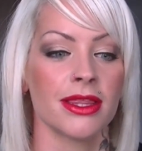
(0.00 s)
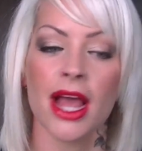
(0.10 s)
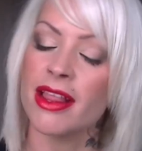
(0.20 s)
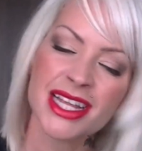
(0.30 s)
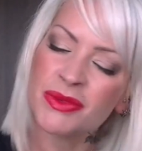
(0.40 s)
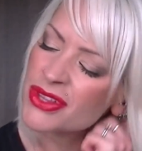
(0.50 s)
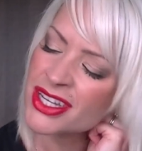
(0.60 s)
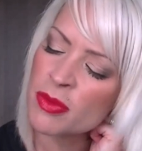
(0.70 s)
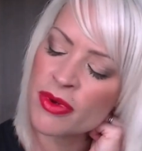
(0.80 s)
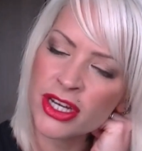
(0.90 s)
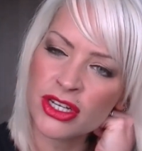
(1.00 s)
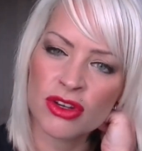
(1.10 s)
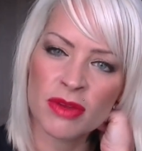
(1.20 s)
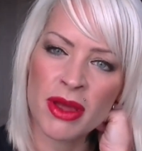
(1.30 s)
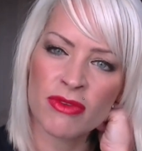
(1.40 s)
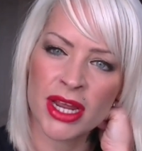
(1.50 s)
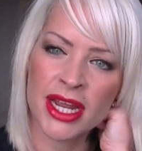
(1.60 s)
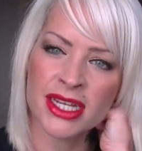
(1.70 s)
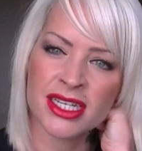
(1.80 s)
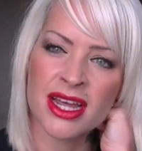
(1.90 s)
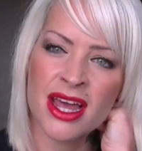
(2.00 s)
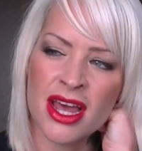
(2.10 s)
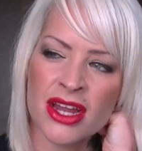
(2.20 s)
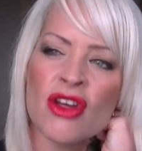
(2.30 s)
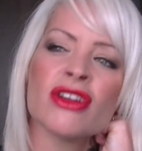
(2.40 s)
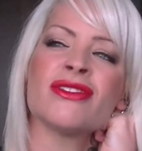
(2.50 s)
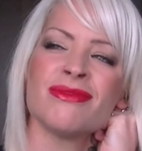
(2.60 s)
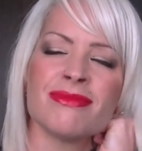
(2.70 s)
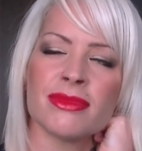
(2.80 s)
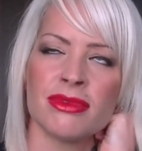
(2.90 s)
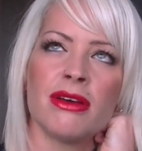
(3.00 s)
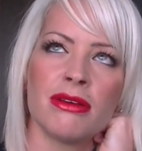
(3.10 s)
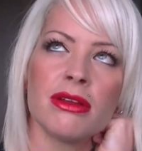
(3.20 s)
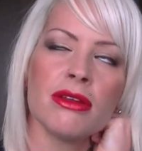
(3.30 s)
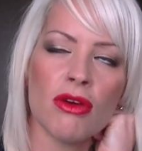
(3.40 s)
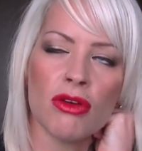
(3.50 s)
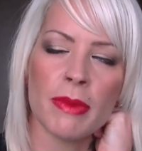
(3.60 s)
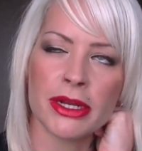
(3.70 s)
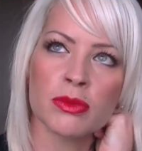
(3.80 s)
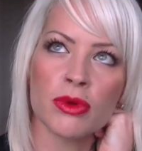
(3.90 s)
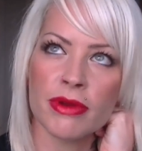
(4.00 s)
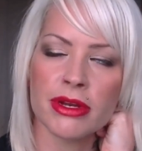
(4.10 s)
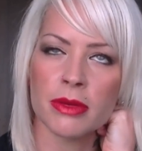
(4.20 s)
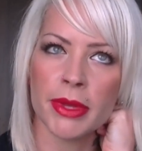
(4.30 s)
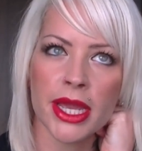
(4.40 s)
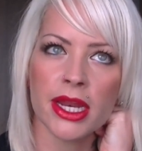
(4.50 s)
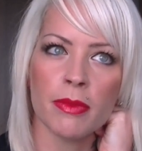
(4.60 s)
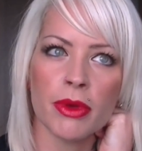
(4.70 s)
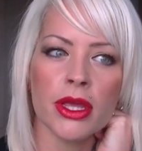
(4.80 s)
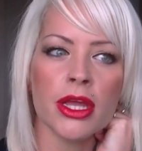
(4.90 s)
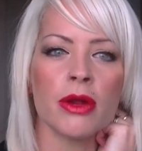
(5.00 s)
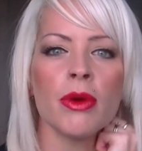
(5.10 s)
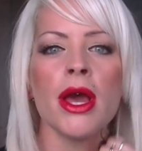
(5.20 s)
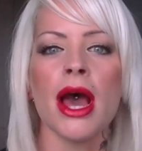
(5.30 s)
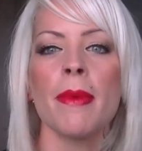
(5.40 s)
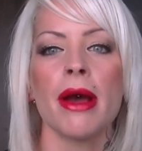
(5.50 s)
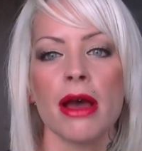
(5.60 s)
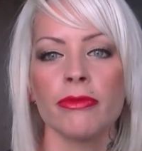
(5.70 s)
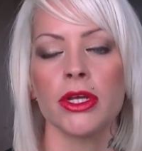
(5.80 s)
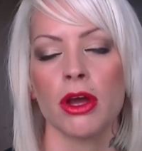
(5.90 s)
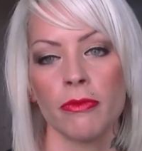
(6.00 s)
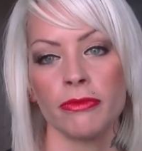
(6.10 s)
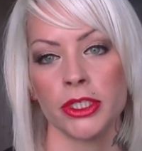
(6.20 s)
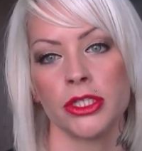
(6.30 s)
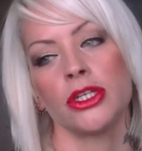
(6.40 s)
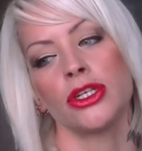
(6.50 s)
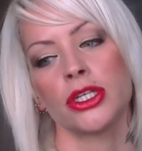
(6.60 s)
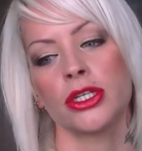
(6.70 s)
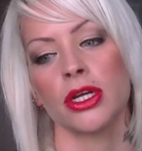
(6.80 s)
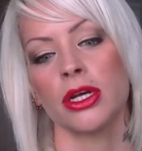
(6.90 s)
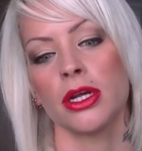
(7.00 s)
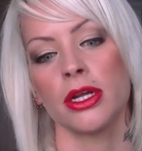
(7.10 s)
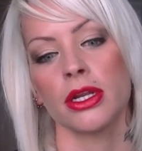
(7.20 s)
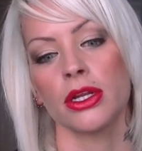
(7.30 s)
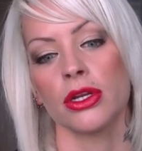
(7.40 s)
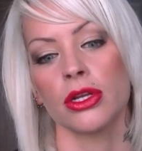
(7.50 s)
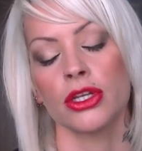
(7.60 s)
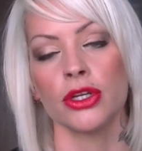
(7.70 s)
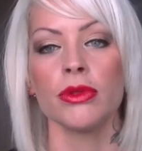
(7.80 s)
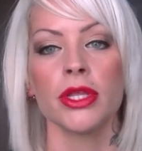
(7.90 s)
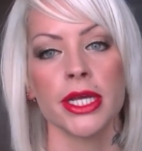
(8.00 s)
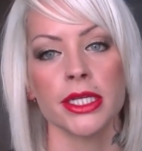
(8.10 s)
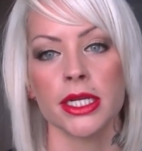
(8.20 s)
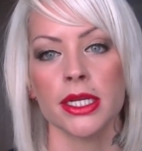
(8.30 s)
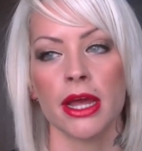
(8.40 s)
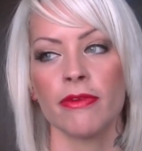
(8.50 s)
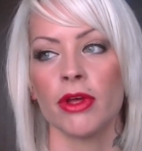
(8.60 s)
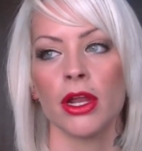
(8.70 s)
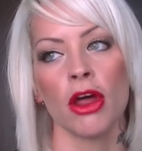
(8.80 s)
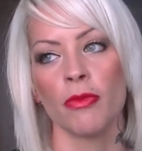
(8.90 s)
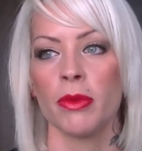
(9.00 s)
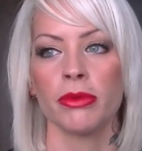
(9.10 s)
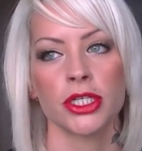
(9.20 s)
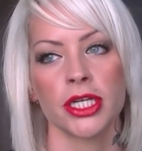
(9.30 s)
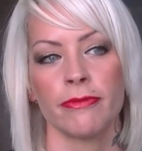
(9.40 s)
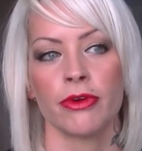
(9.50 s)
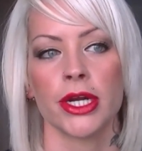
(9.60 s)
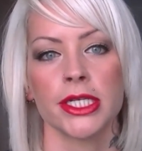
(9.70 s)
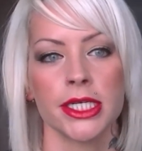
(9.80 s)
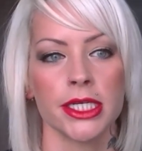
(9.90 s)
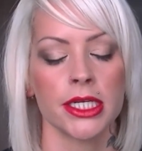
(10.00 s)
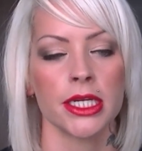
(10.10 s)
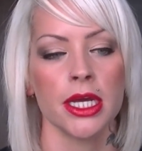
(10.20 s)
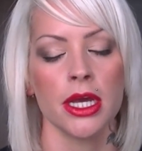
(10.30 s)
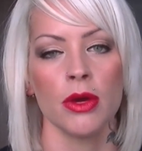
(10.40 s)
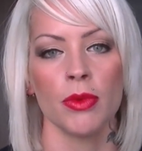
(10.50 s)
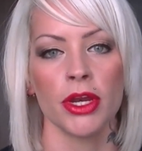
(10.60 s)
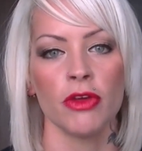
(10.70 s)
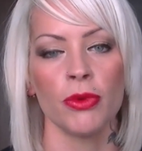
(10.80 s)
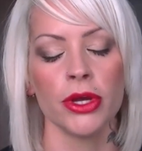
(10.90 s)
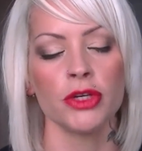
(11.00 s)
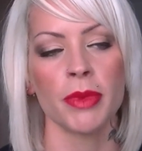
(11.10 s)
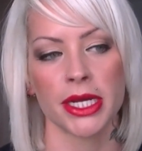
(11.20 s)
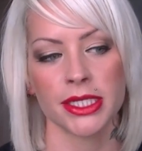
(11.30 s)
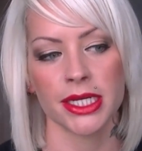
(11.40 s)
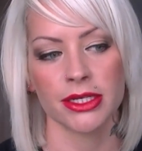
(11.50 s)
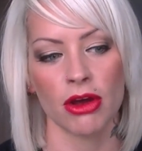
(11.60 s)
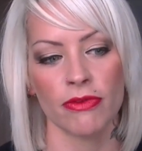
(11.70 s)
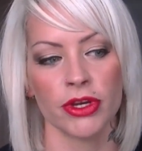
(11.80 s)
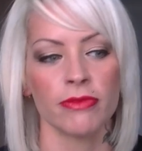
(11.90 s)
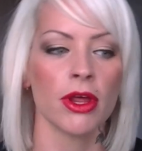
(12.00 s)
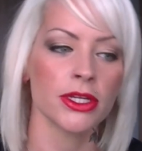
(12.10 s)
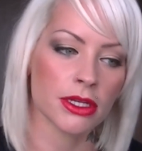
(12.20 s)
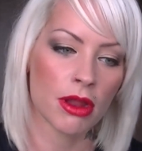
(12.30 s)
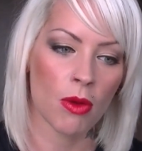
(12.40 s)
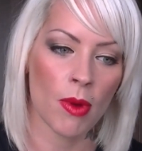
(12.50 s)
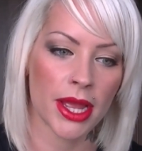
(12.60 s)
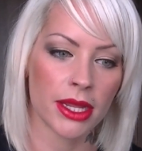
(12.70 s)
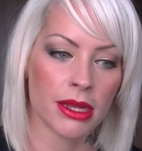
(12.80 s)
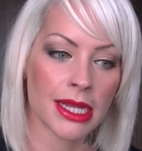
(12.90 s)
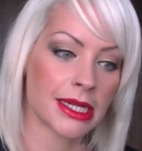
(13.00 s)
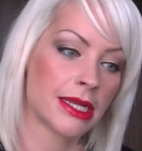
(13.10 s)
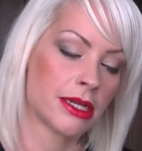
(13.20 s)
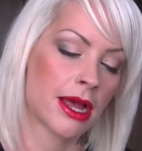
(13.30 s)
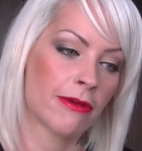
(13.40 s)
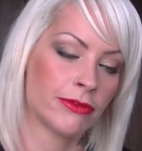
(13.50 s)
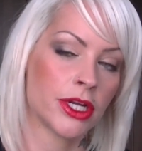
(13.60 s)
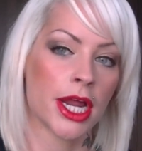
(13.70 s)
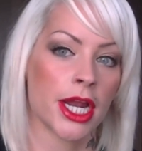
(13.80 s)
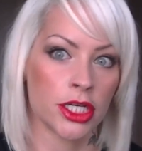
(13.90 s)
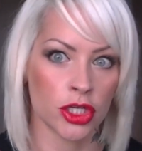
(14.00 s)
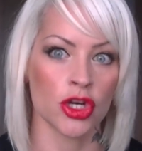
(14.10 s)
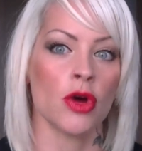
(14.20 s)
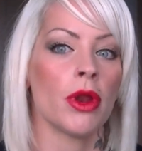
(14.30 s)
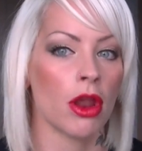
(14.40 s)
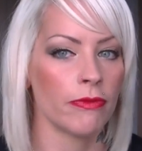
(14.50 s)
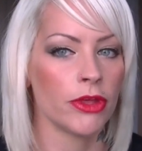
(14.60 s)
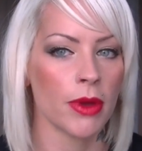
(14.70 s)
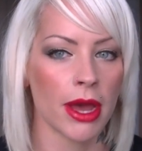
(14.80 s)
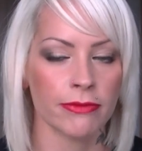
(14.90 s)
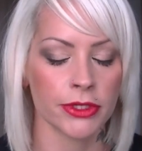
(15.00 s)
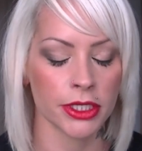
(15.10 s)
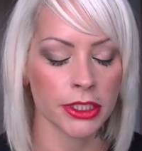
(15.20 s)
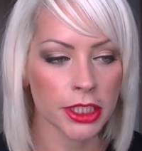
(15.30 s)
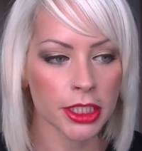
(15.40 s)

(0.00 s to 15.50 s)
and that's what this operation's all about, really. It's not all about just walking around in a bikini, but, you know, about having the confidence to just do the things in life that a lot of people just take for granted. And when you've worked your backside off and you've lost a lot of weight, as I have done, and as I know a lot of you have done,